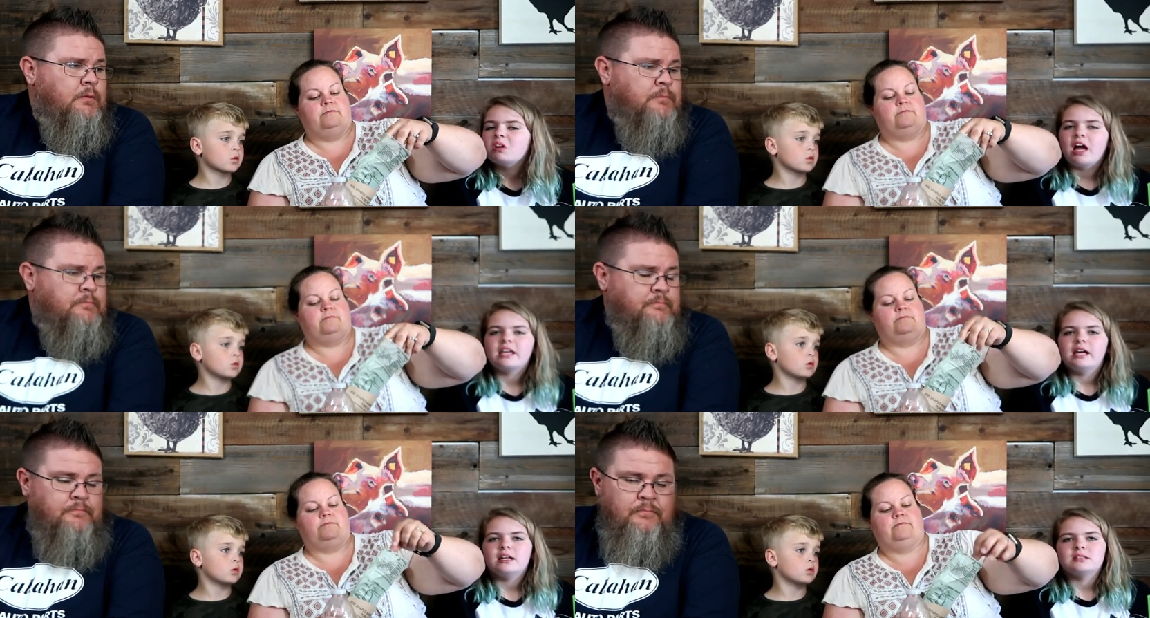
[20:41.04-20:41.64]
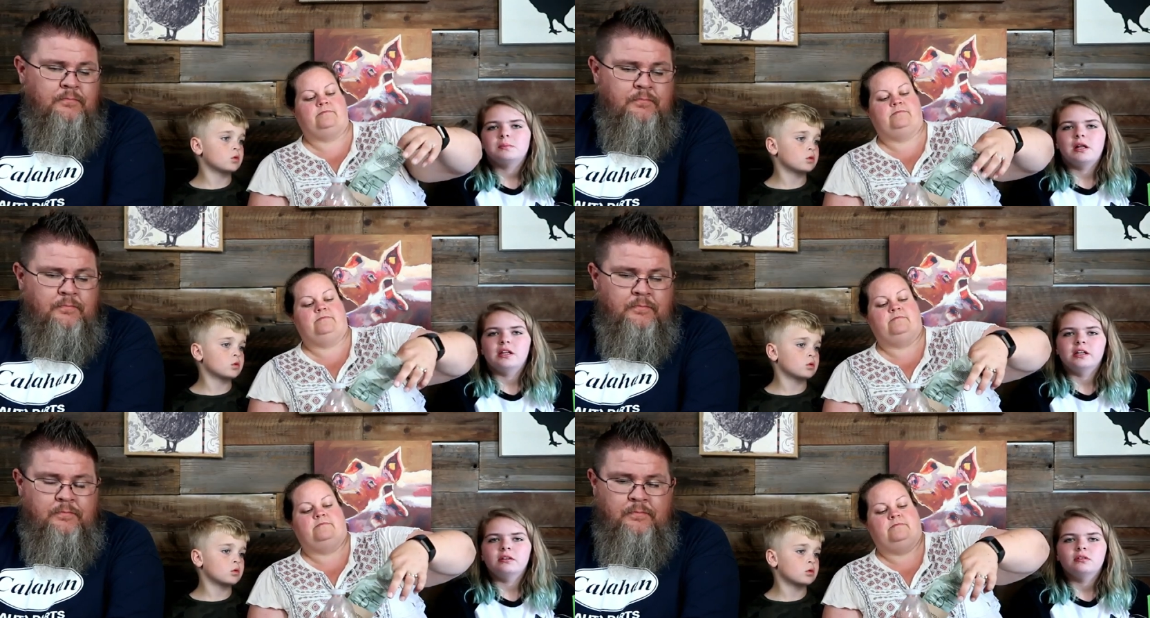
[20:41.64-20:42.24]
Speaker 1: I can't smell
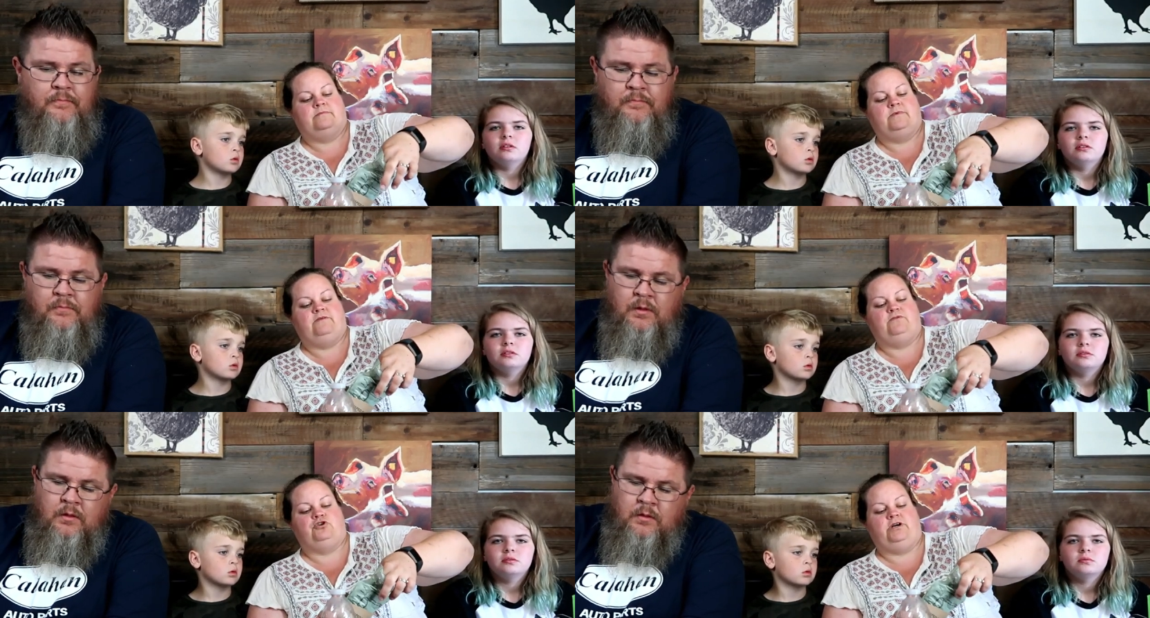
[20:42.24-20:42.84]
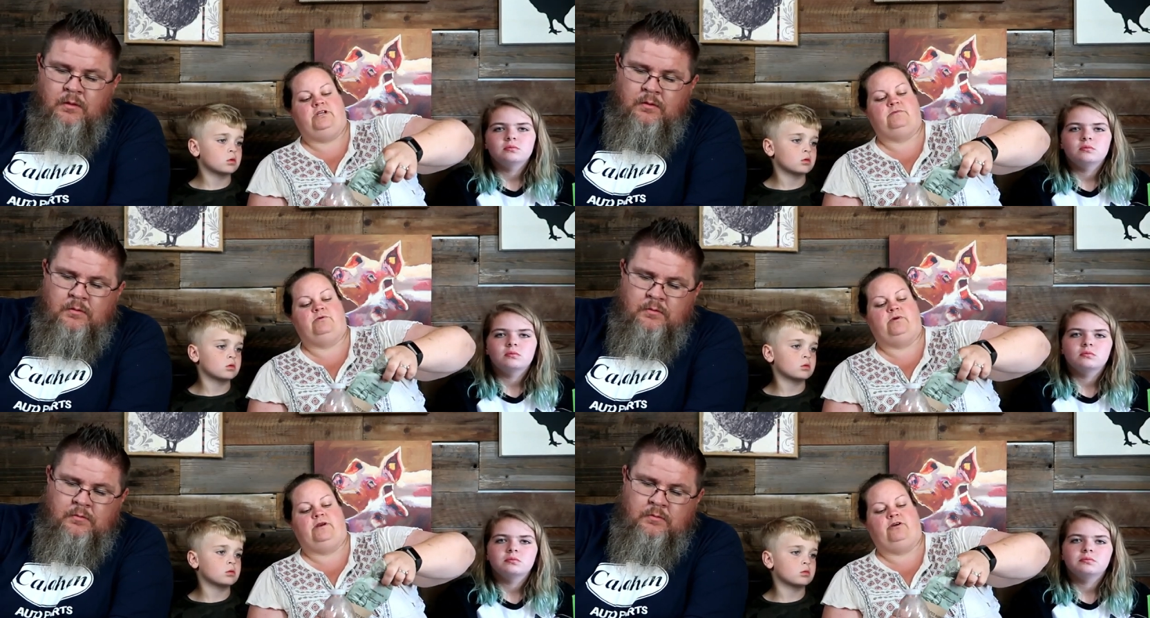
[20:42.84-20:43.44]
it. If you try to smell
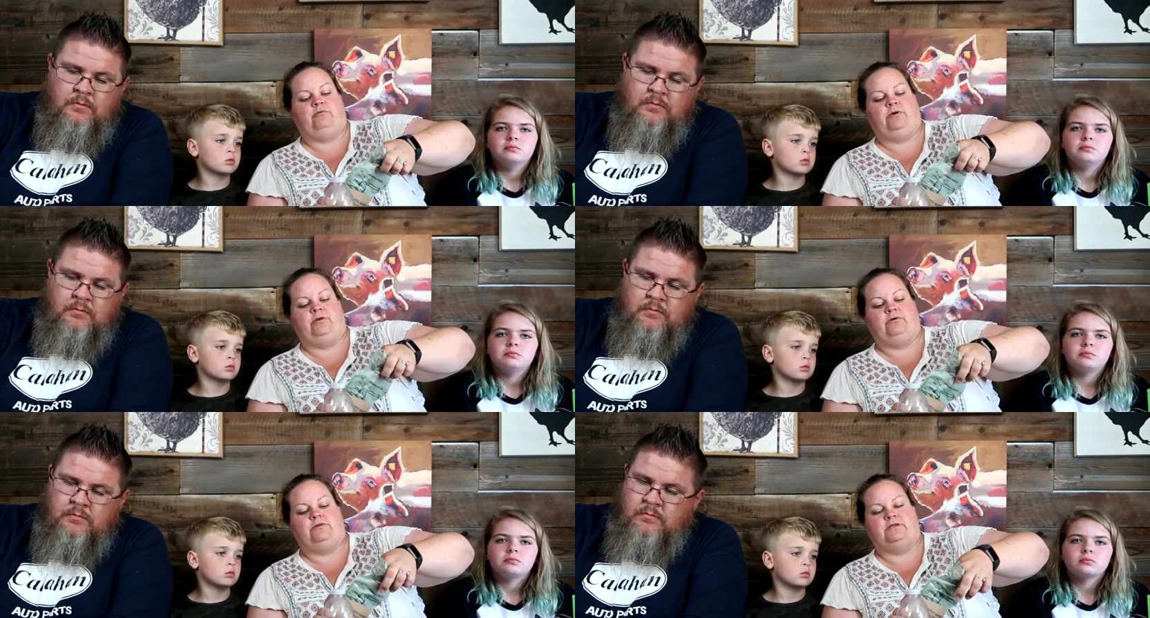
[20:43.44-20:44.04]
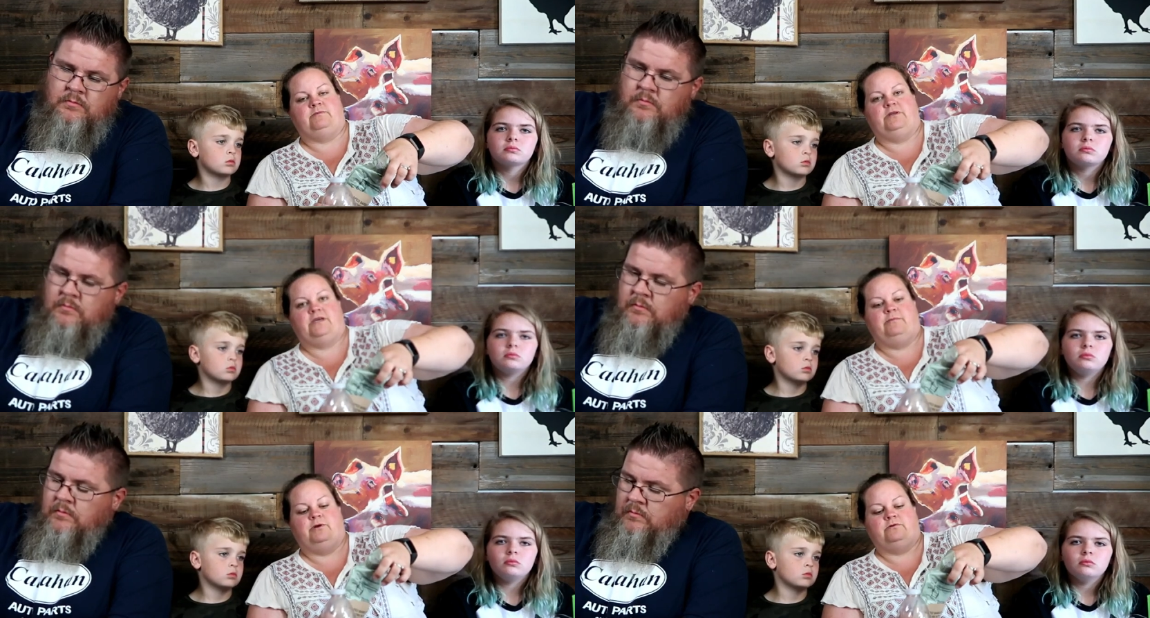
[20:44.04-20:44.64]
right now, you probably only smell the
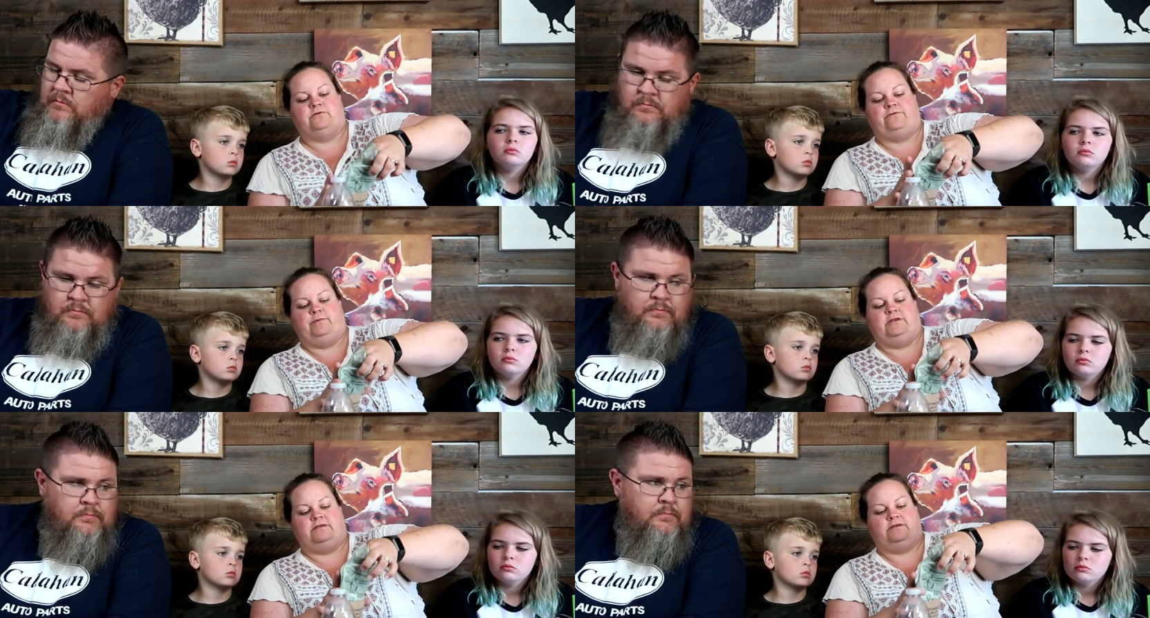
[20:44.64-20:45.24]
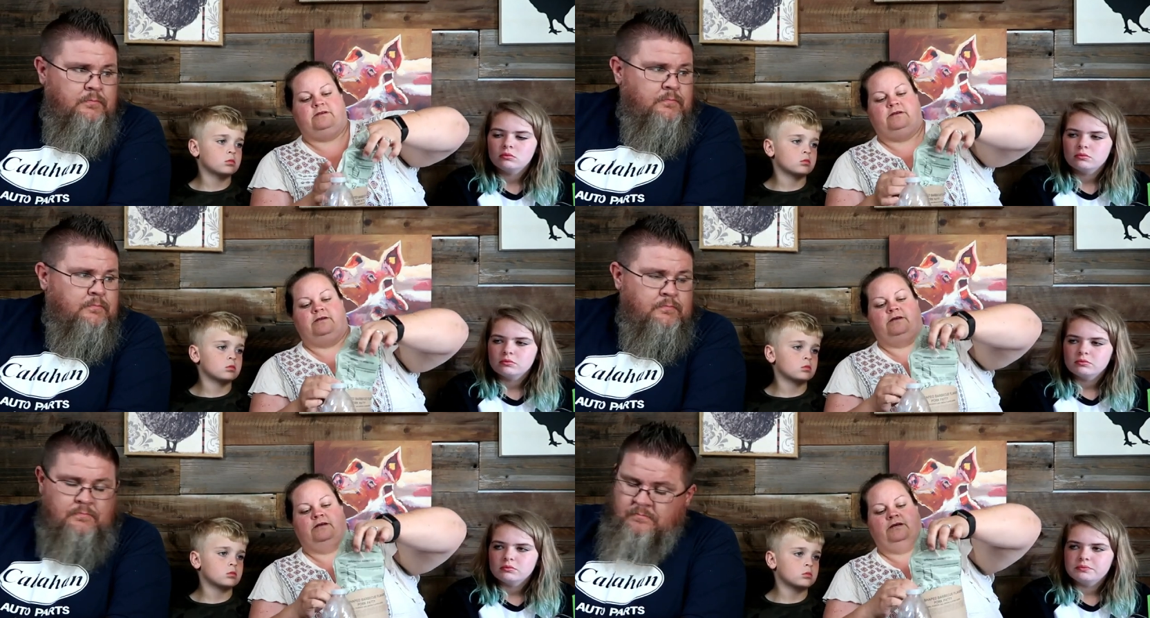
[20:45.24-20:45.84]
chemicals from this.
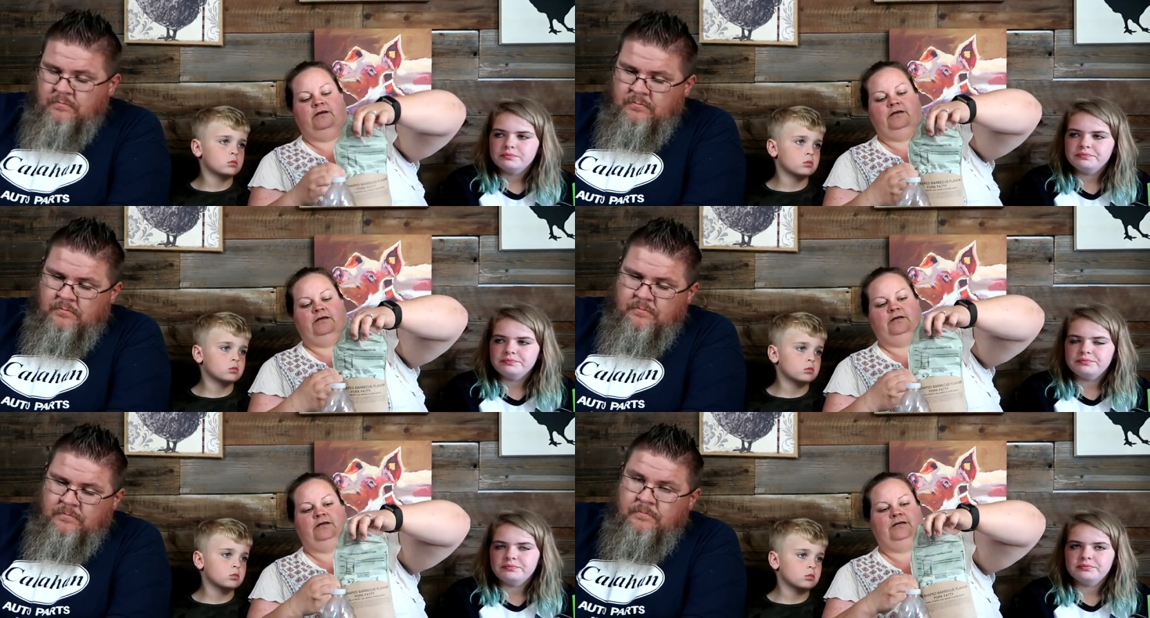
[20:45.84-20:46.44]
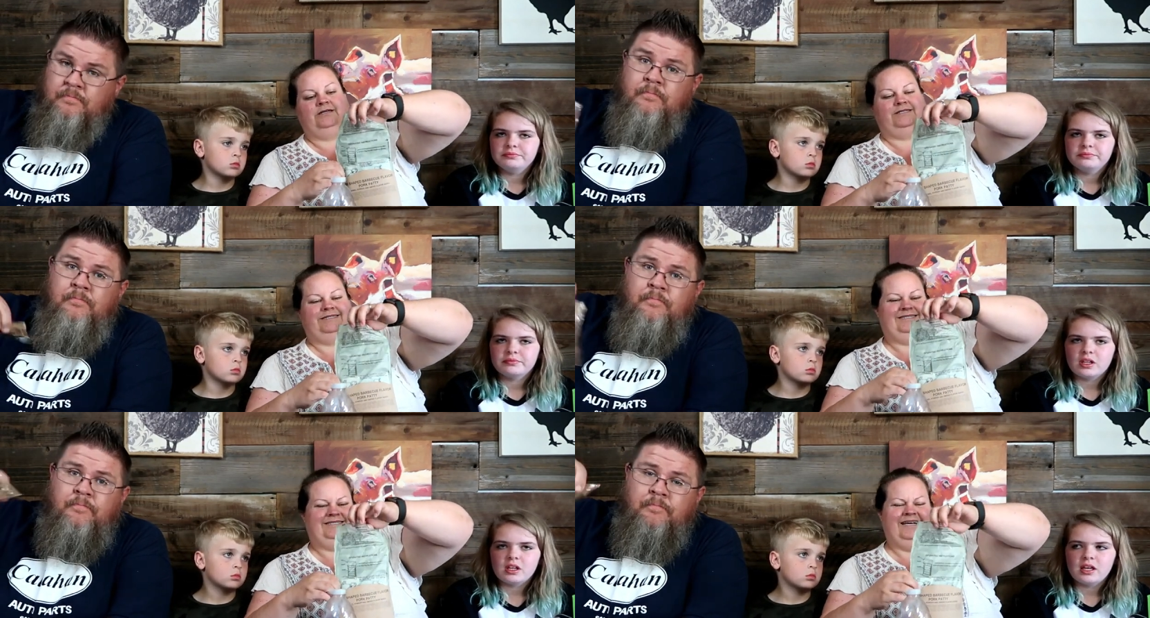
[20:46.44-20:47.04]
Mm
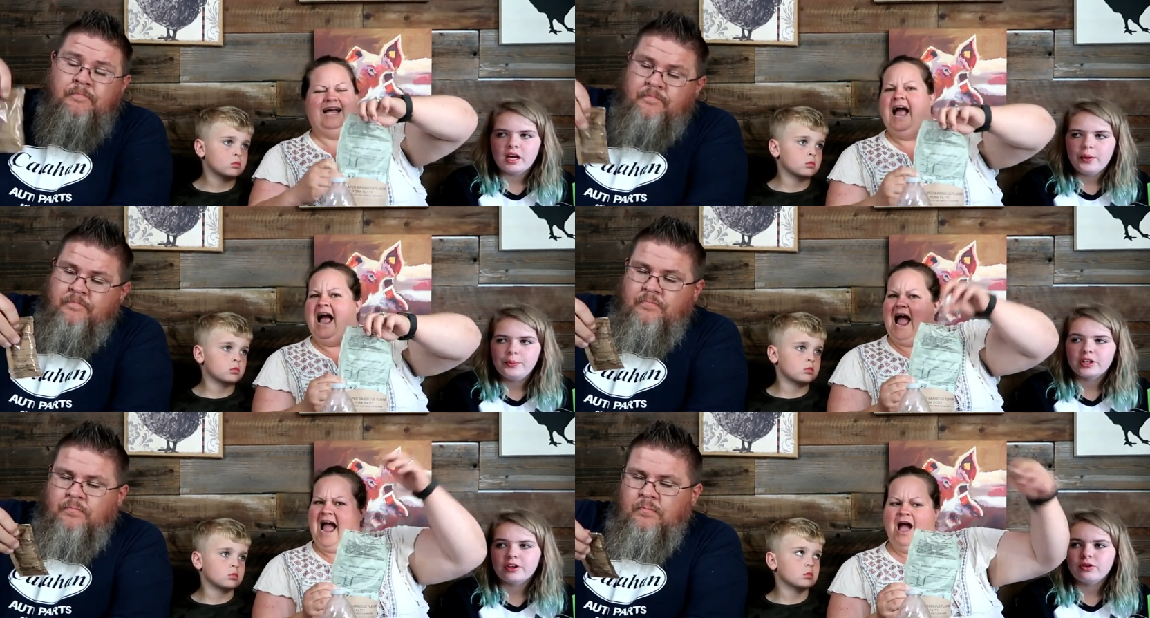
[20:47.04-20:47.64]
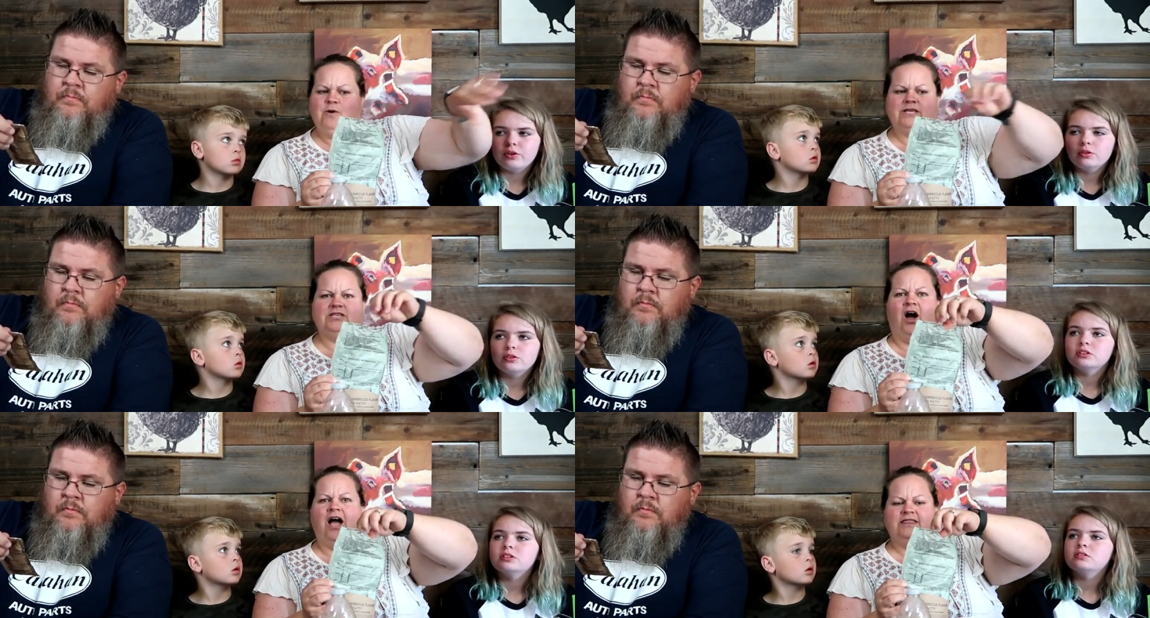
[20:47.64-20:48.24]
-hmm. Ow, it's
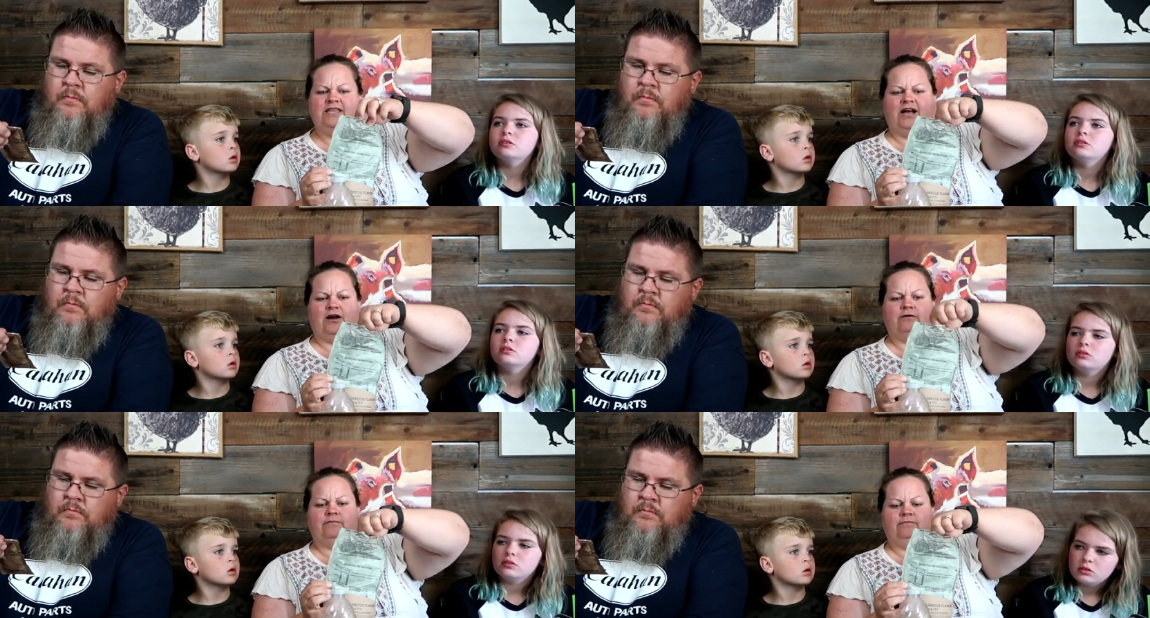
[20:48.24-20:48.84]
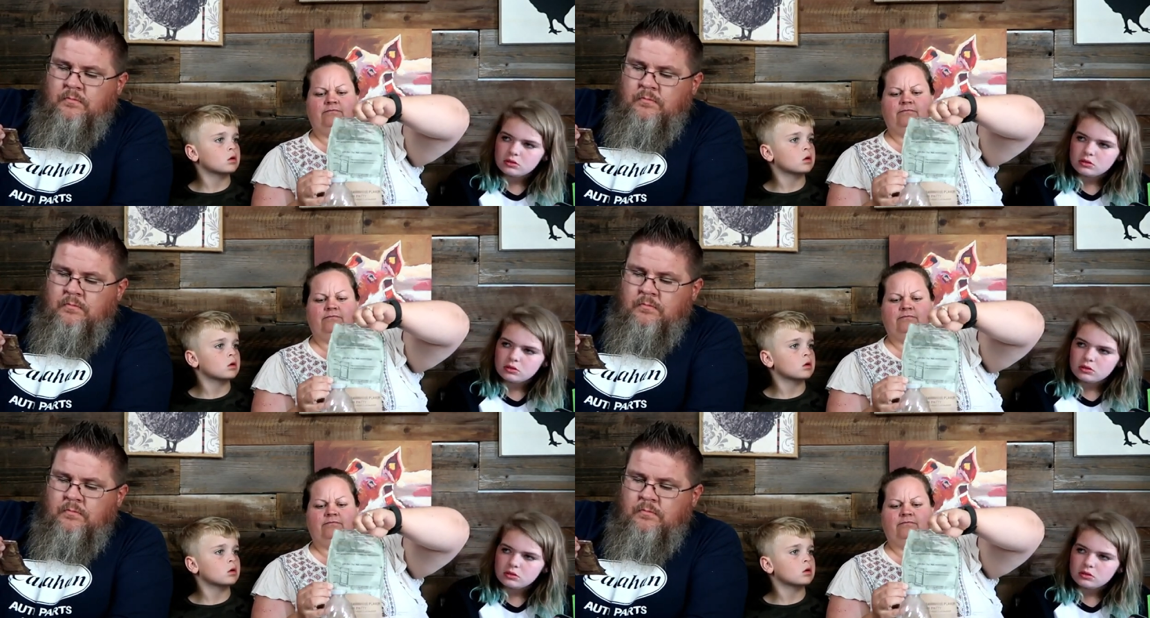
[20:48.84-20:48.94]
hot in there.